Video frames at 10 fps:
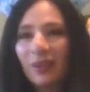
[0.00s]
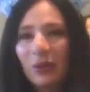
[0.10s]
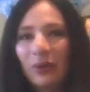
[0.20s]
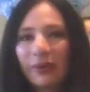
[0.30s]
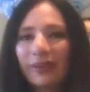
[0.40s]

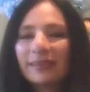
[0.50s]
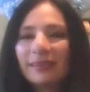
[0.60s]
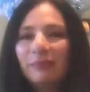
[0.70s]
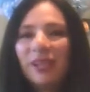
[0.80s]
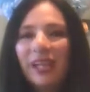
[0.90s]
or
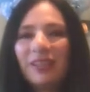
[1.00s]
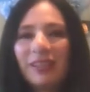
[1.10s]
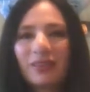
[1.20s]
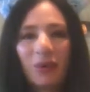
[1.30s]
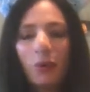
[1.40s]
costume
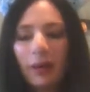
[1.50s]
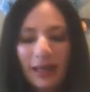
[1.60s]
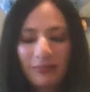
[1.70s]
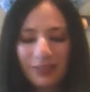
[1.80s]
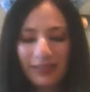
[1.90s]
changes or
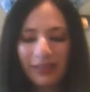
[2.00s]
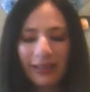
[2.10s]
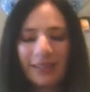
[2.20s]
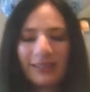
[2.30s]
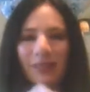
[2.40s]
whatever, so I
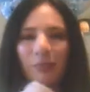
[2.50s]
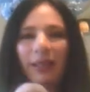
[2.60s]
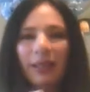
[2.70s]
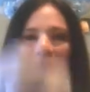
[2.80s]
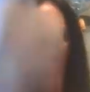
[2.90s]
just
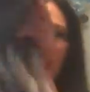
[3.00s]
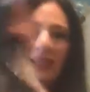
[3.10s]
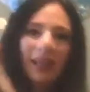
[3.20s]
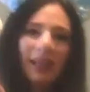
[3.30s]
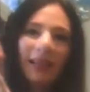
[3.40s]
bring
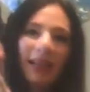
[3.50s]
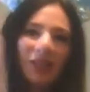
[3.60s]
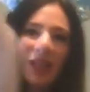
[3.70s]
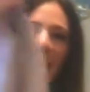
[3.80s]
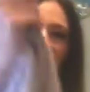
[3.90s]
a light
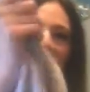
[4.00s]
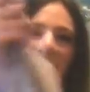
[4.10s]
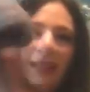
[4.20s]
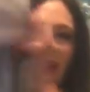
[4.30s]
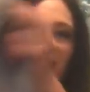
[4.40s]
jacket
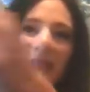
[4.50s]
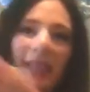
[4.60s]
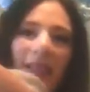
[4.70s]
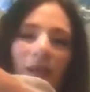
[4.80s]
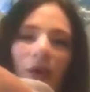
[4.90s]
in case I
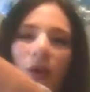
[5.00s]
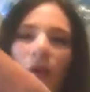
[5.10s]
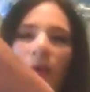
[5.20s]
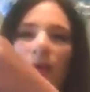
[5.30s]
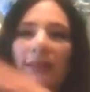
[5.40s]
get
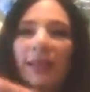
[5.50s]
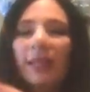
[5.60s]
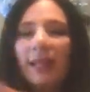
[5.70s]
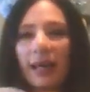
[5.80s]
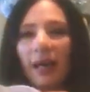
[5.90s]
cold.
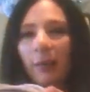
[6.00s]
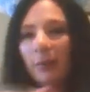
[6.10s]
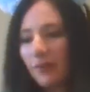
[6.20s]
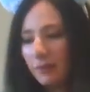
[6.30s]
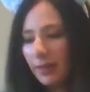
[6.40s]

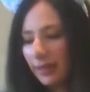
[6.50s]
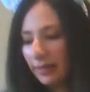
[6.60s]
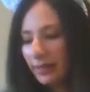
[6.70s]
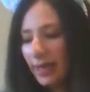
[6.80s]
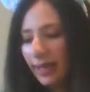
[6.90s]
If I'm there
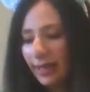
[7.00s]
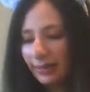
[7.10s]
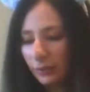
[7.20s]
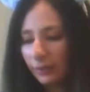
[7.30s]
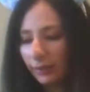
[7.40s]
at night
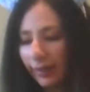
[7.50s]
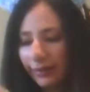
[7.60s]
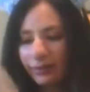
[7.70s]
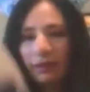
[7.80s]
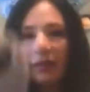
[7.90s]
or like
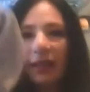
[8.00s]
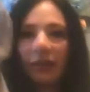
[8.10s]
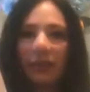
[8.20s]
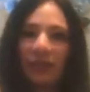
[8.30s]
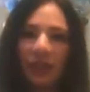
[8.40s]
the air
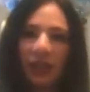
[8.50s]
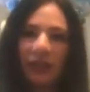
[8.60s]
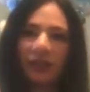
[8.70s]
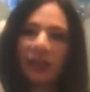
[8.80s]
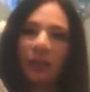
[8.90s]
conditioning
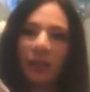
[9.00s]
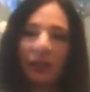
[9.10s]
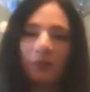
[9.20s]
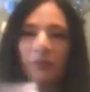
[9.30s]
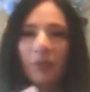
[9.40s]
is too much
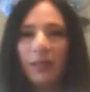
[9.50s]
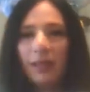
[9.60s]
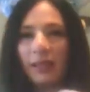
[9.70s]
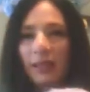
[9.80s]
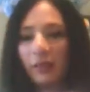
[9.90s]
for
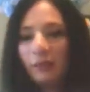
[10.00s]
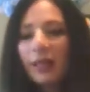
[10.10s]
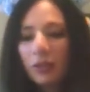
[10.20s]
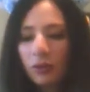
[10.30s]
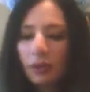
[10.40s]
me in a
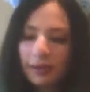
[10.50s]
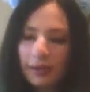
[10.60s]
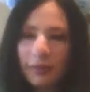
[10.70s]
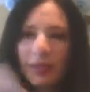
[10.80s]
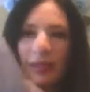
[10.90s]
restaurant or
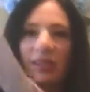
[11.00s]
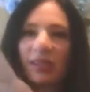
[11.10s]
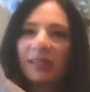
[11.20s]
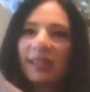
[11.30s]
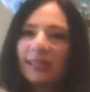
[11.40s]
something, it's
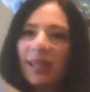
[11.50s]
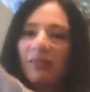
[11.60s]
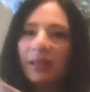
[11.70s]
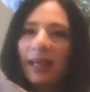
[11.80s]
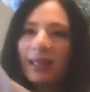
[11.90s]
just nice to have a
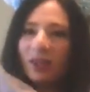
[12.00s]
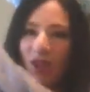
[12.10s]
light